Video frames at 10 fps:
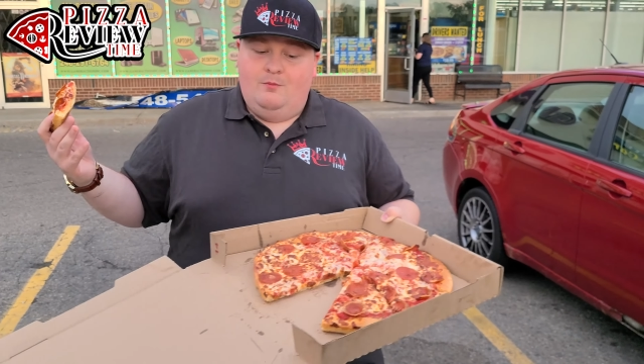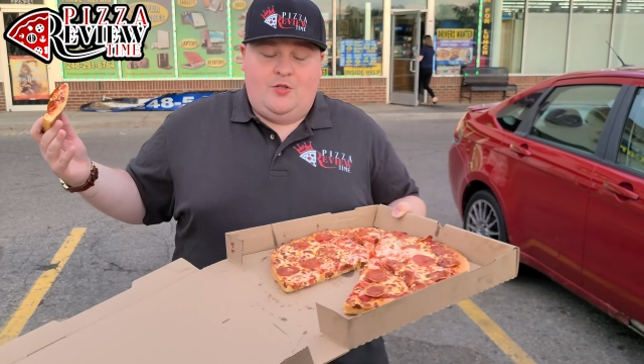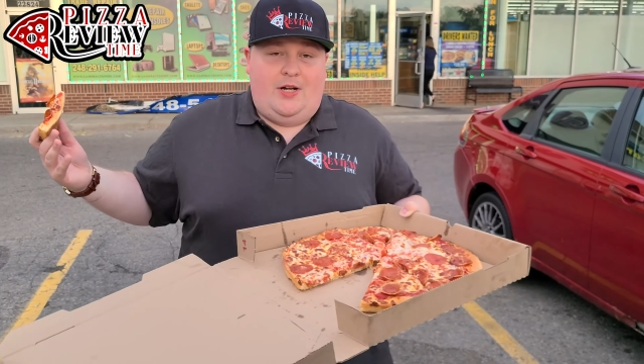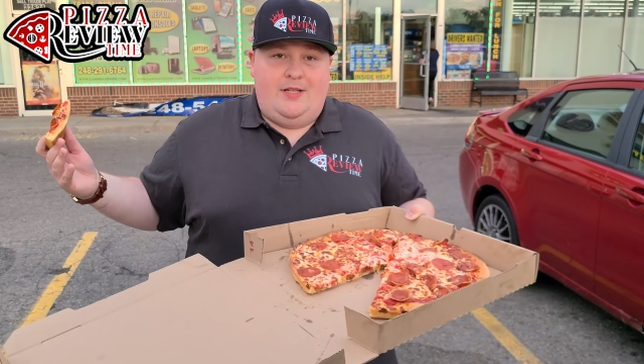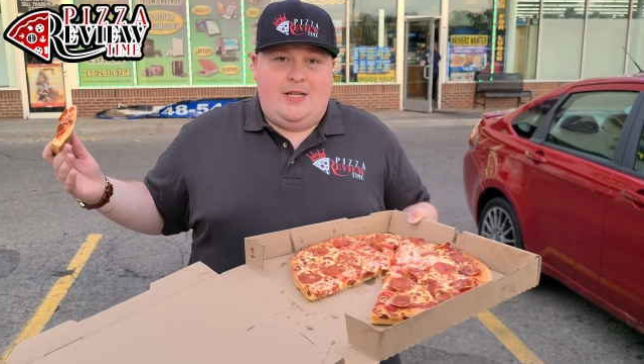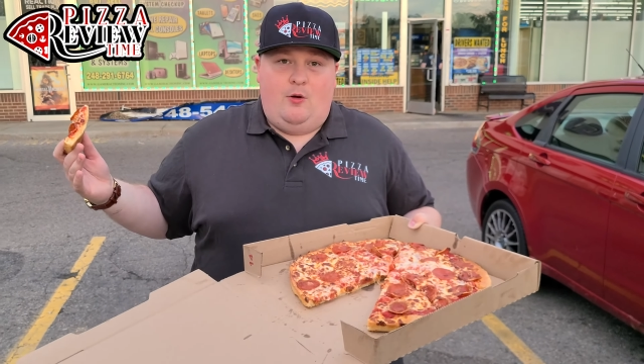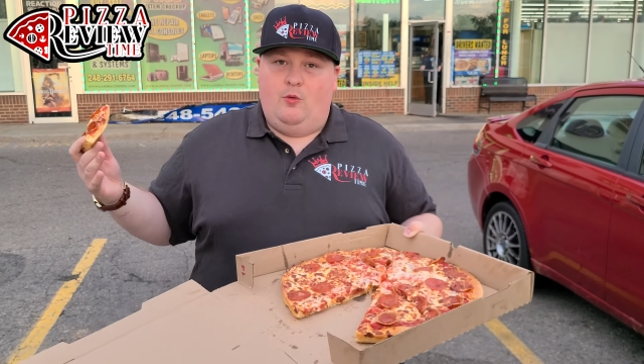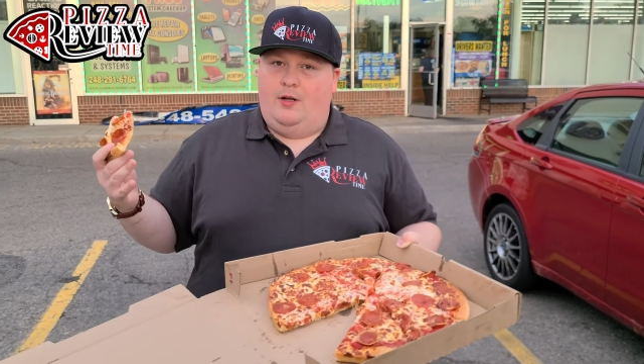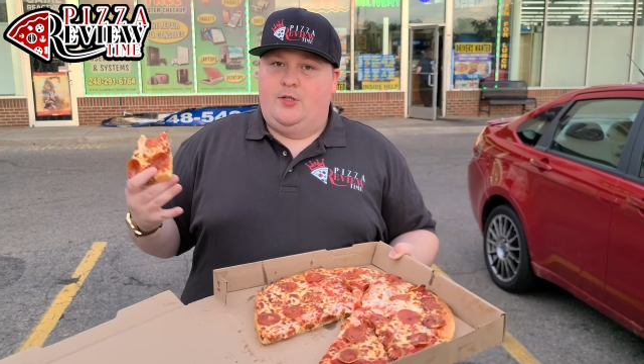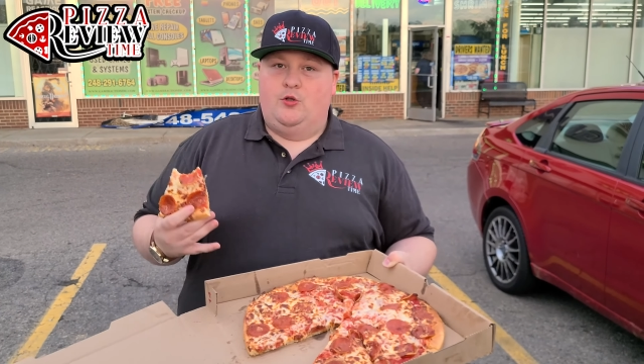check us out.
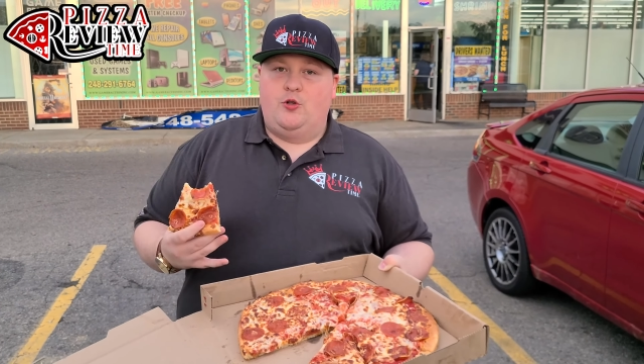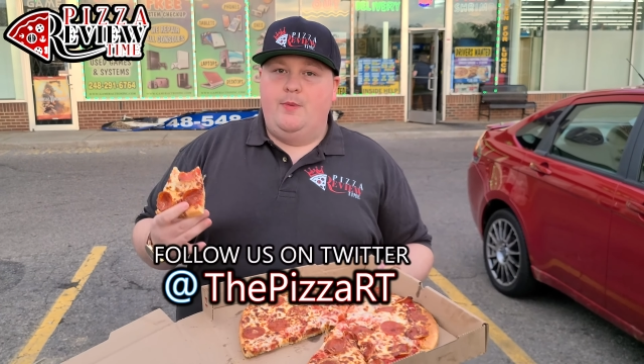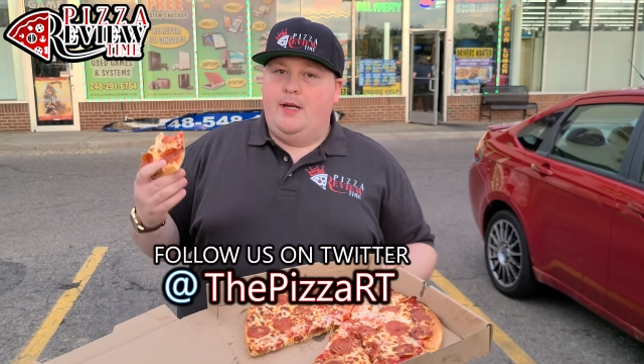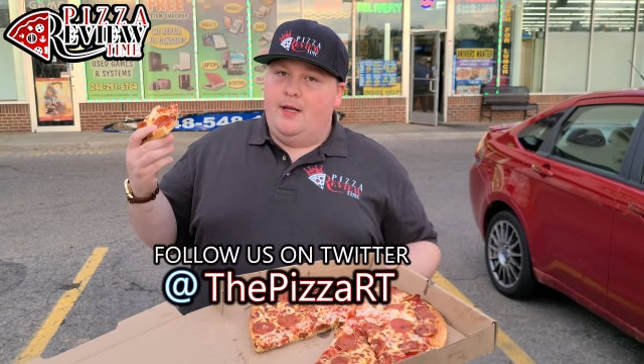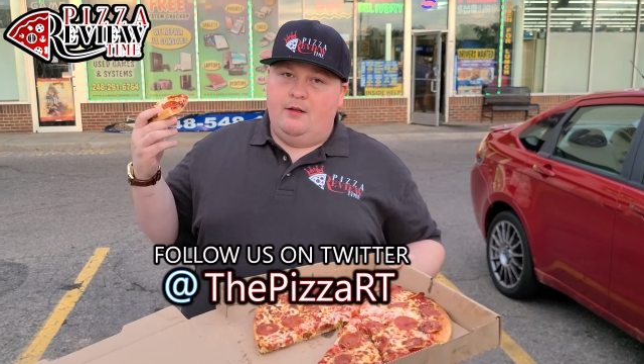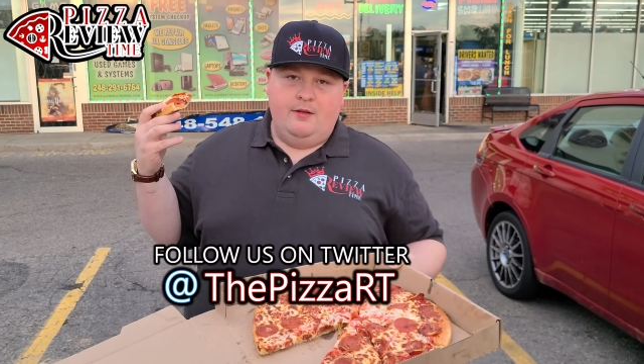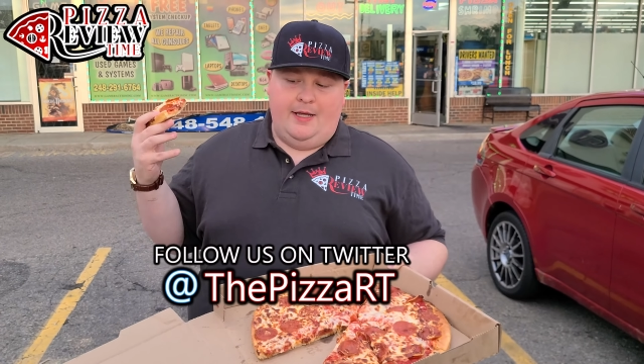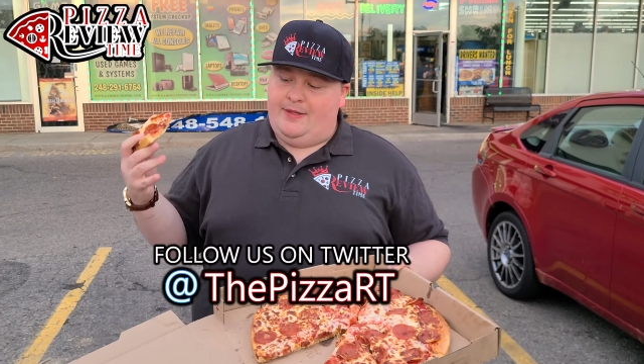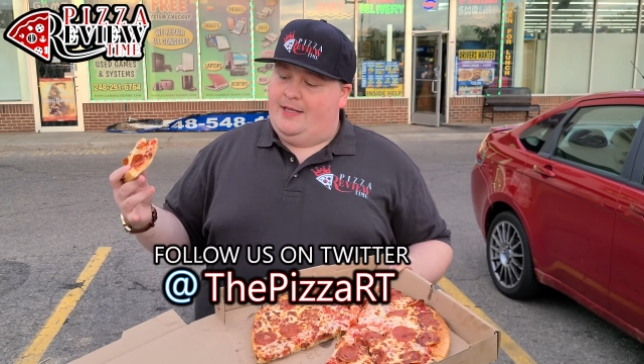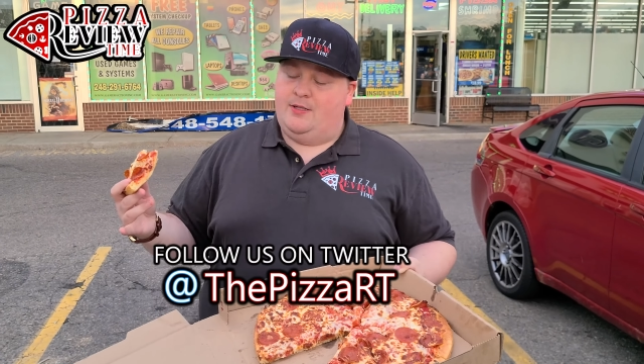We're on social media.
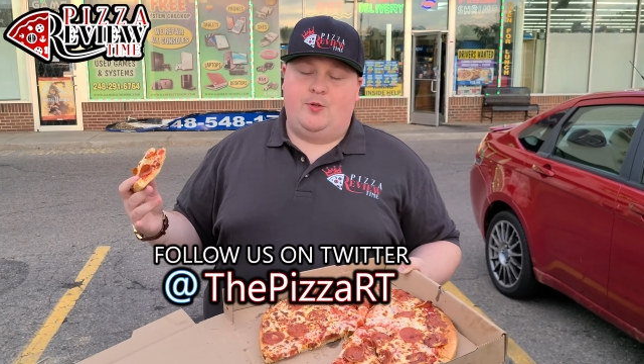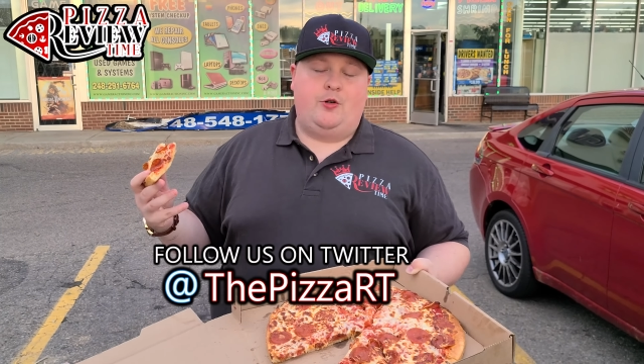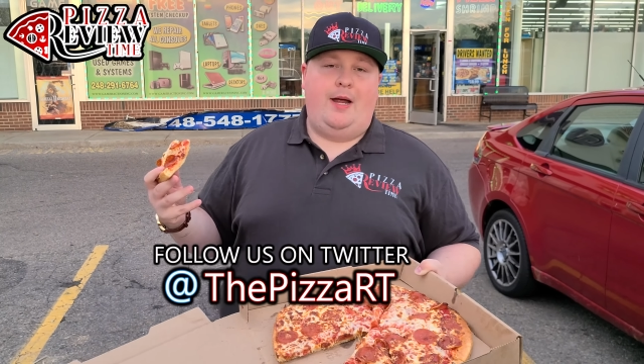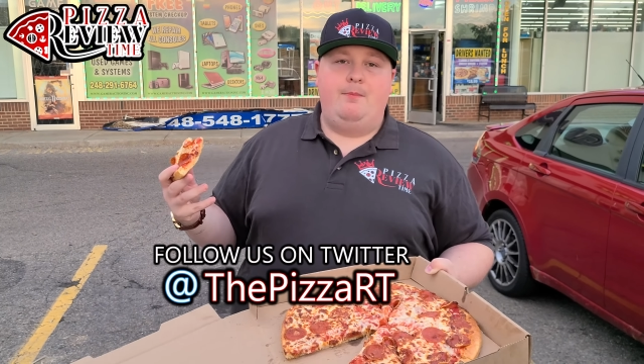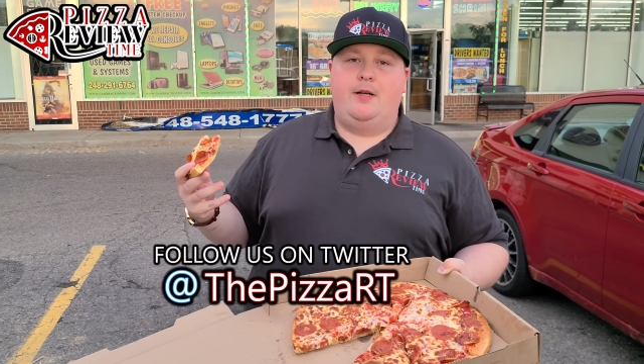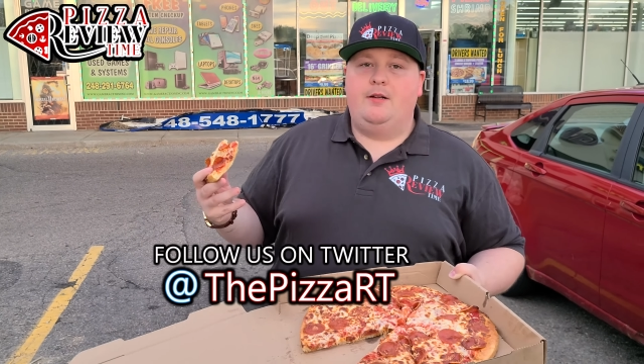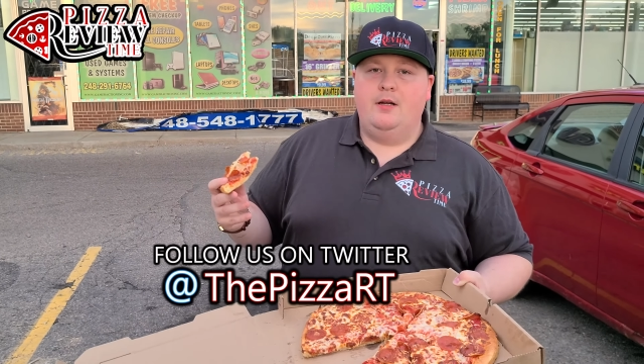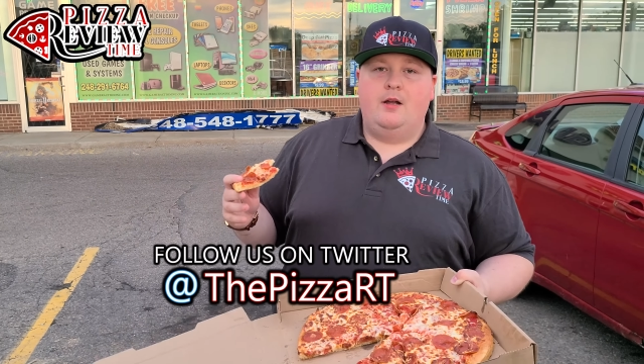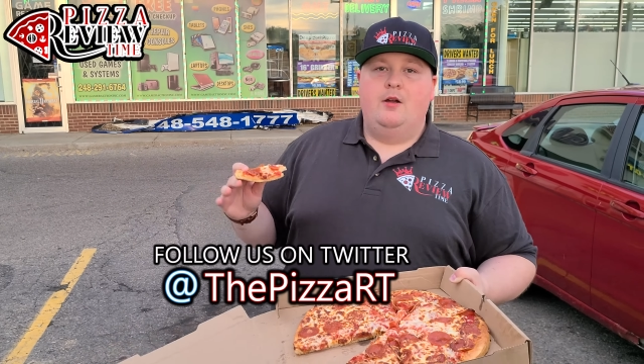Hit that subscribe button.